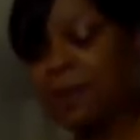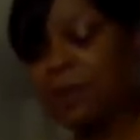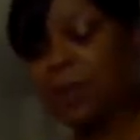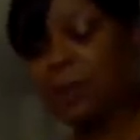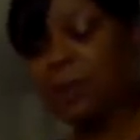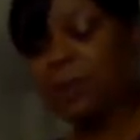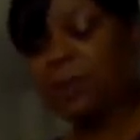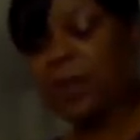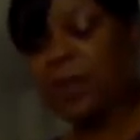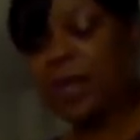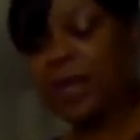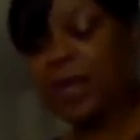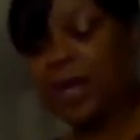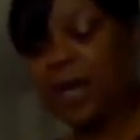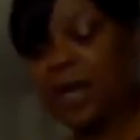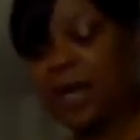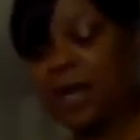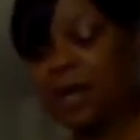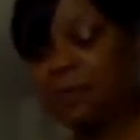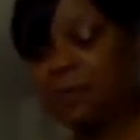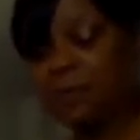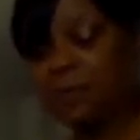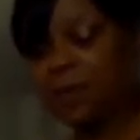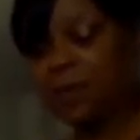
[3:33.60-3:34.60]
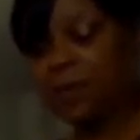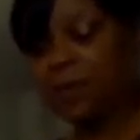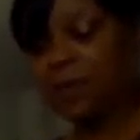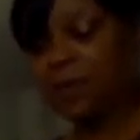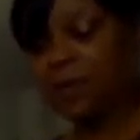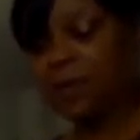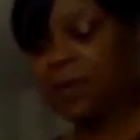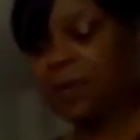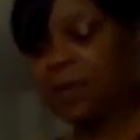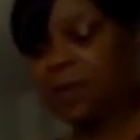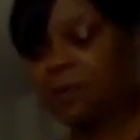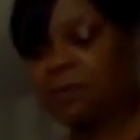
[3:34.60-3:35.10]
going to pick up
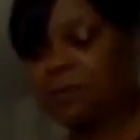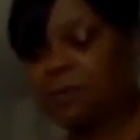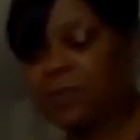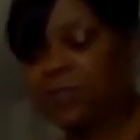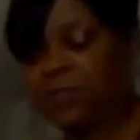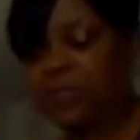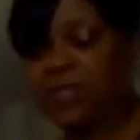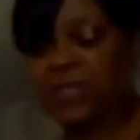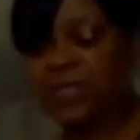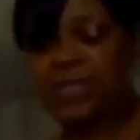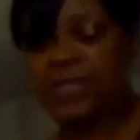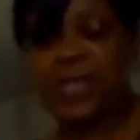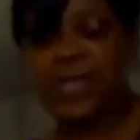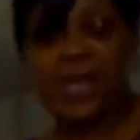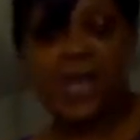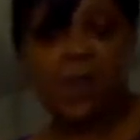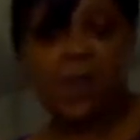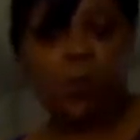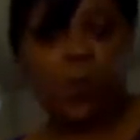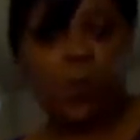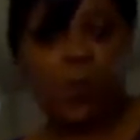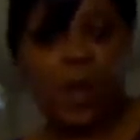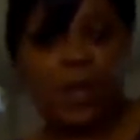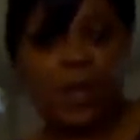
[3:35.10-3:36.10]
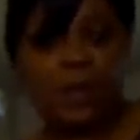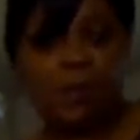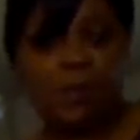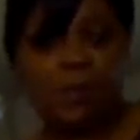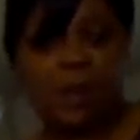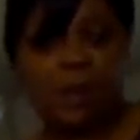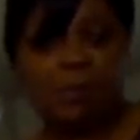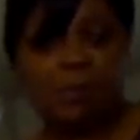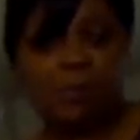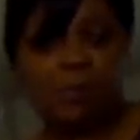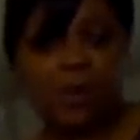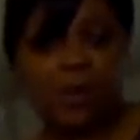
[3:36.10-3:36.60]
magenta and white on
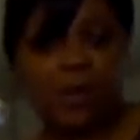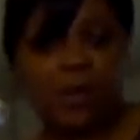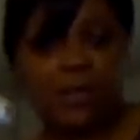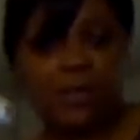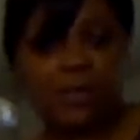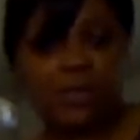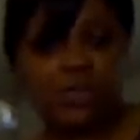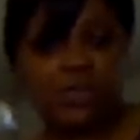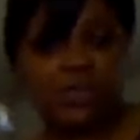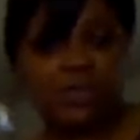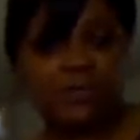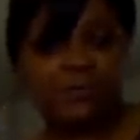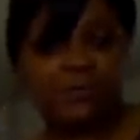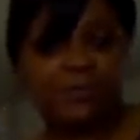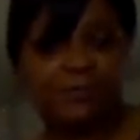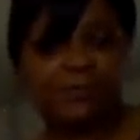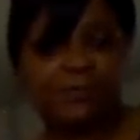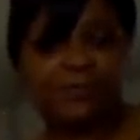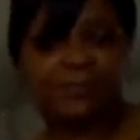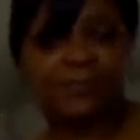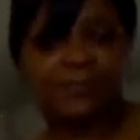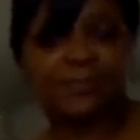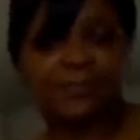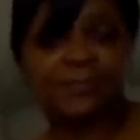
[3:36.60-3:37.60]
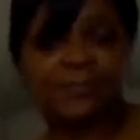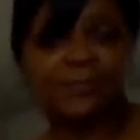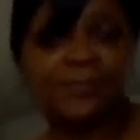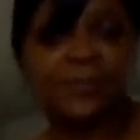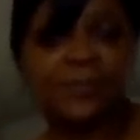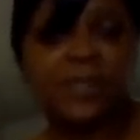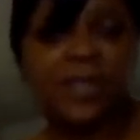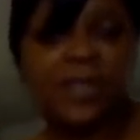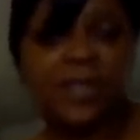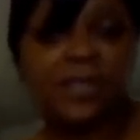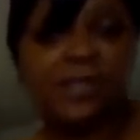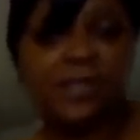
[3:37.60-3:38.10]
my brush.
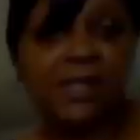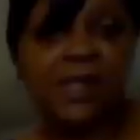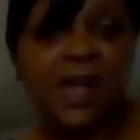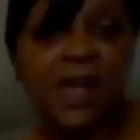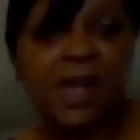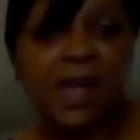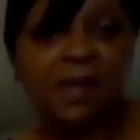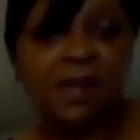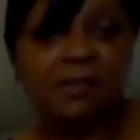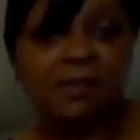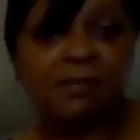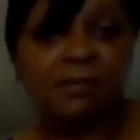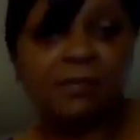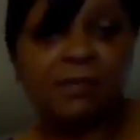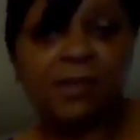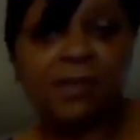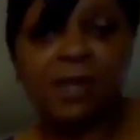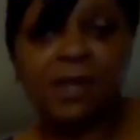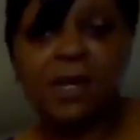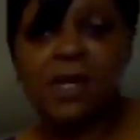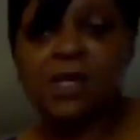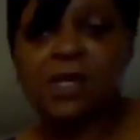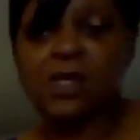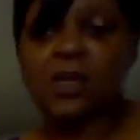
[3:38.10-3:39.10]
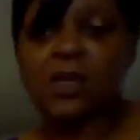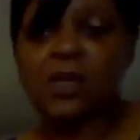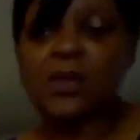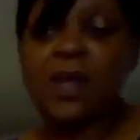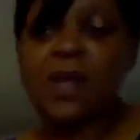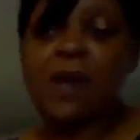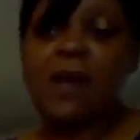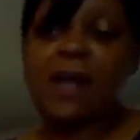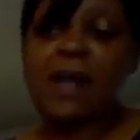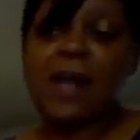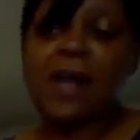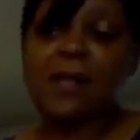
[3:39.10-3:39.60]
You see that? So
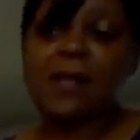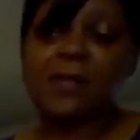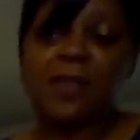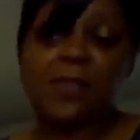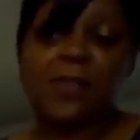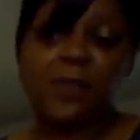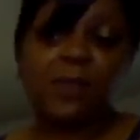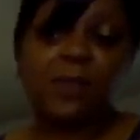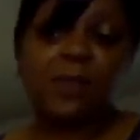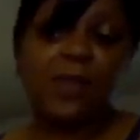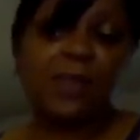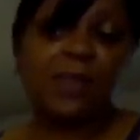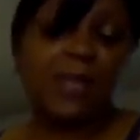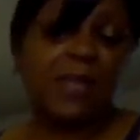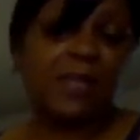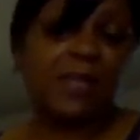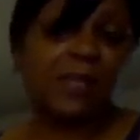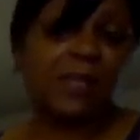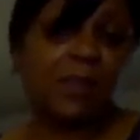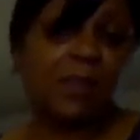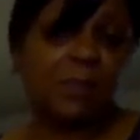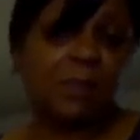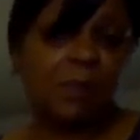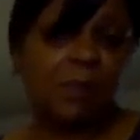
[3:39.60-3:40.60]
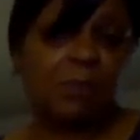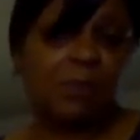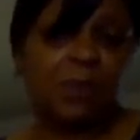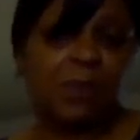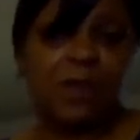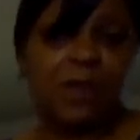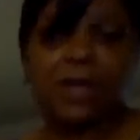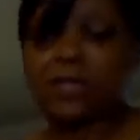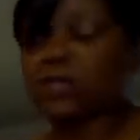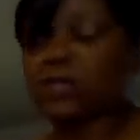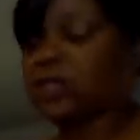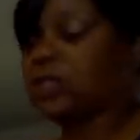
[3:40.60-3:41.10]
now I got the three things on my
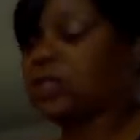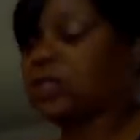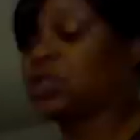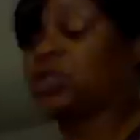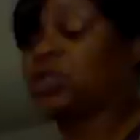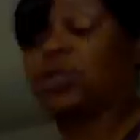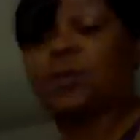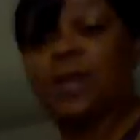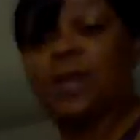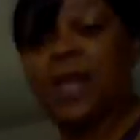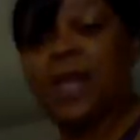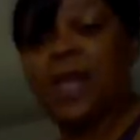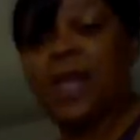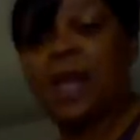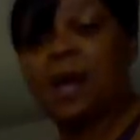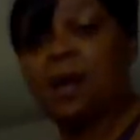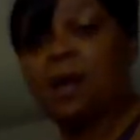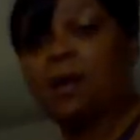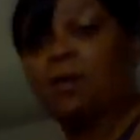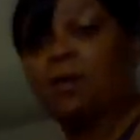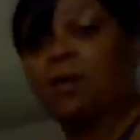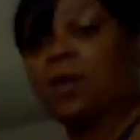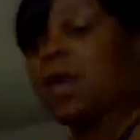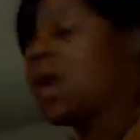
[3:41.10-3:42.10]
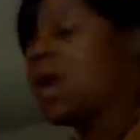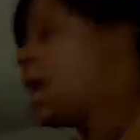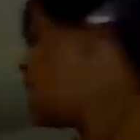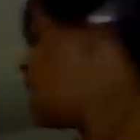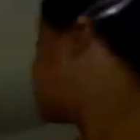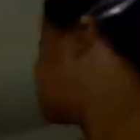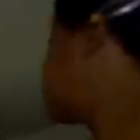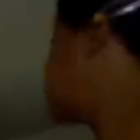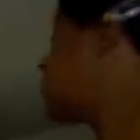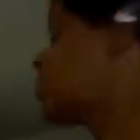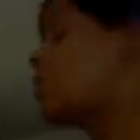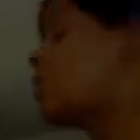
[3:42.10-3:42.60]
brush. So now
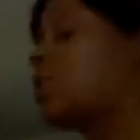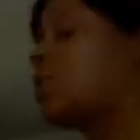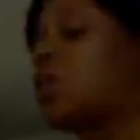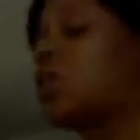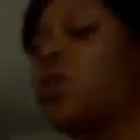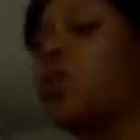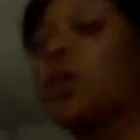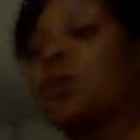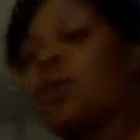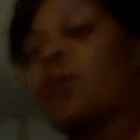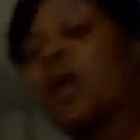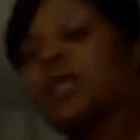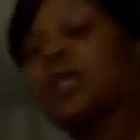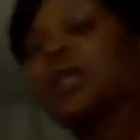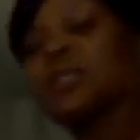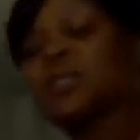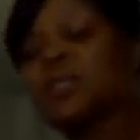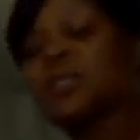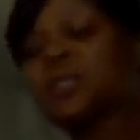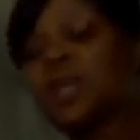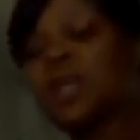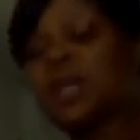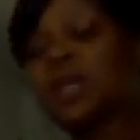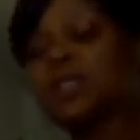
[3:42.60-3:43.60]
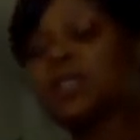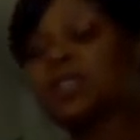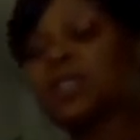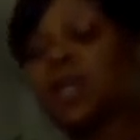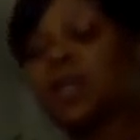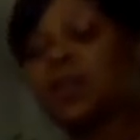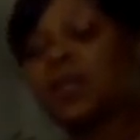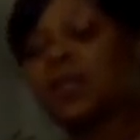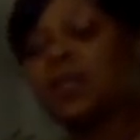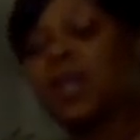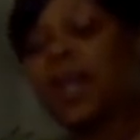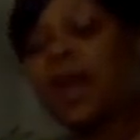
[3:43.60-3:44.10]
I'm just going to go across
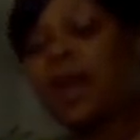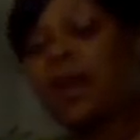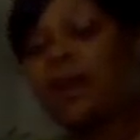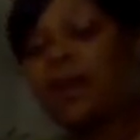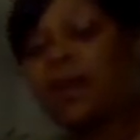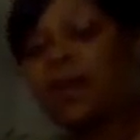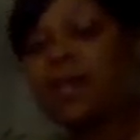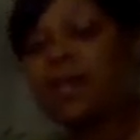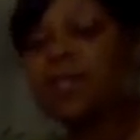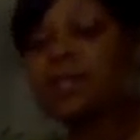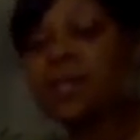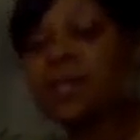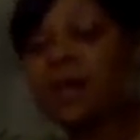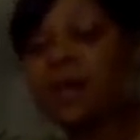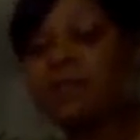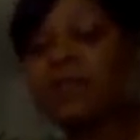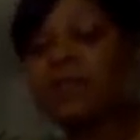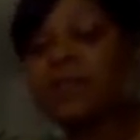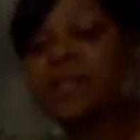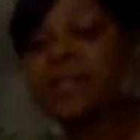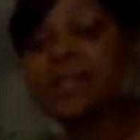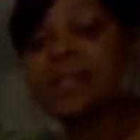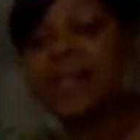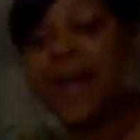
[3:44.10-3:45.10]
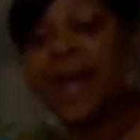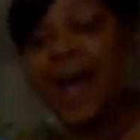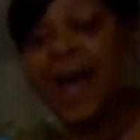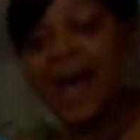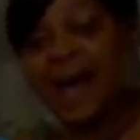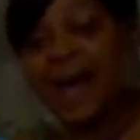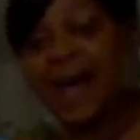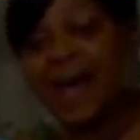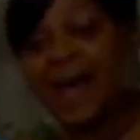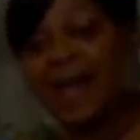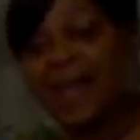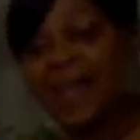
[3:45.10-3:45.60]
certain areas of the
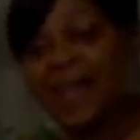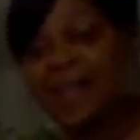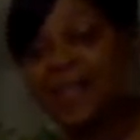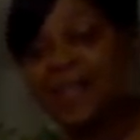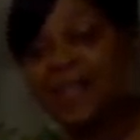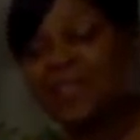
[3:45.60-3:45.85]
sky